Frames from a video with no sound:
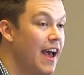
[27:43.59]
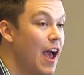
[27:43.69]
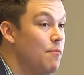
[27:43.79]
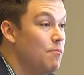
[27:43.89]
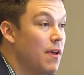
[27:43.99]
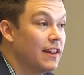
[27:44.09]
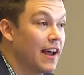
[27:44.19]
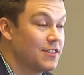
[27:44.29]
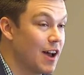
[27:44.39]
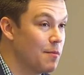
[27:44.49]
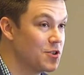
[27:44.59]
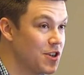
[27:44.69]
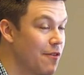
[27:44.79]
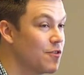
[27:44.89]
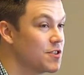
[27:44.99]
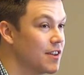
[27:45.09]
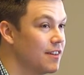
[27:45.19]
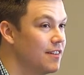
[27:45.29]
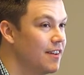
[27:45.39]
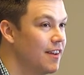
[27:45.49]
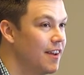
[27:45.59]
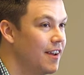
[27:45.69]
And men like Thomas Jefferson